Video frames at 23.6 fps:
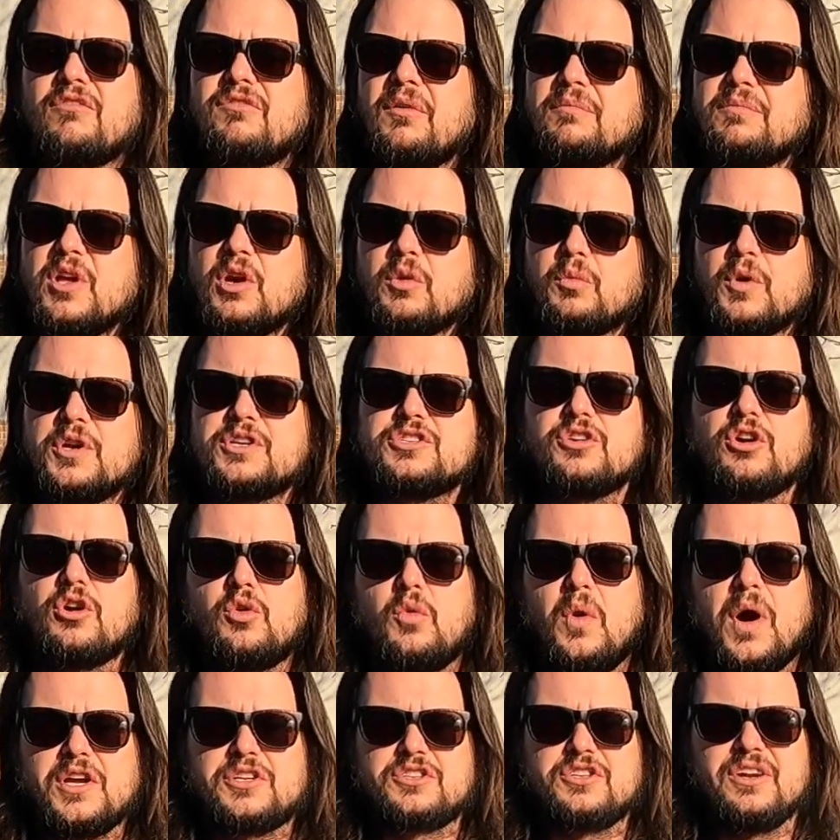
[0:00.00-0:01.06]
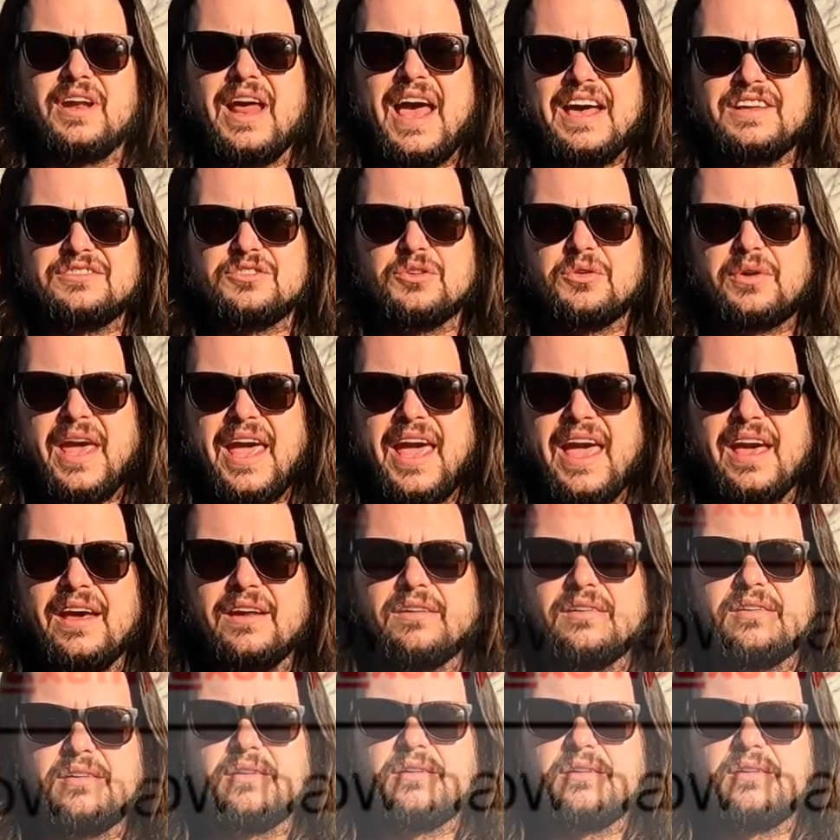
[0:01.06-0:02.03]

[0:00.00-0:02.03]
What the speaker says: from the original question as you can.